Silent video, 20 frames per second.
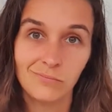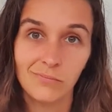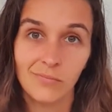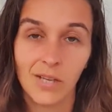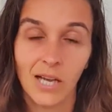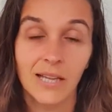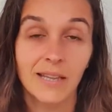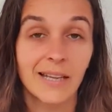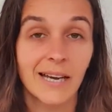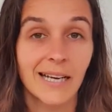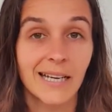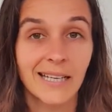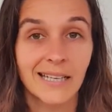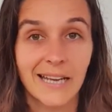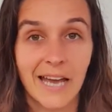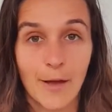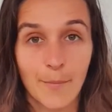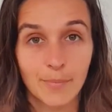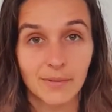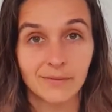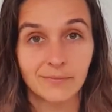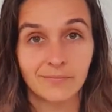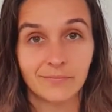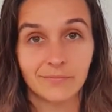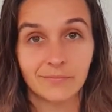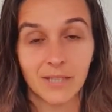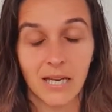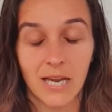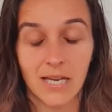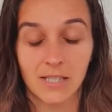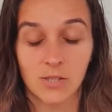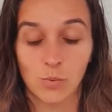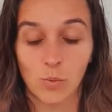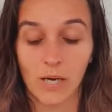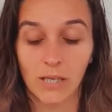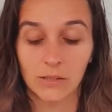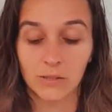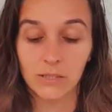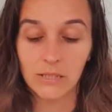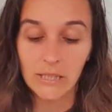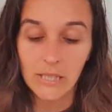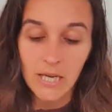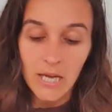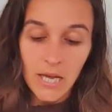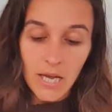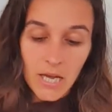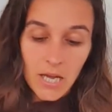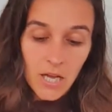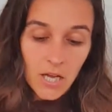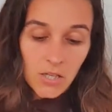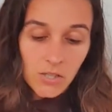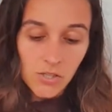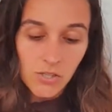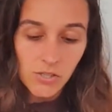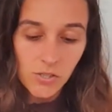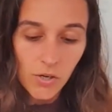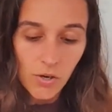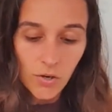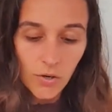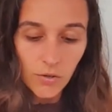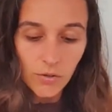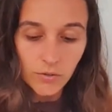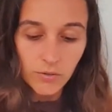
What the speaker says: that can happen as well. So,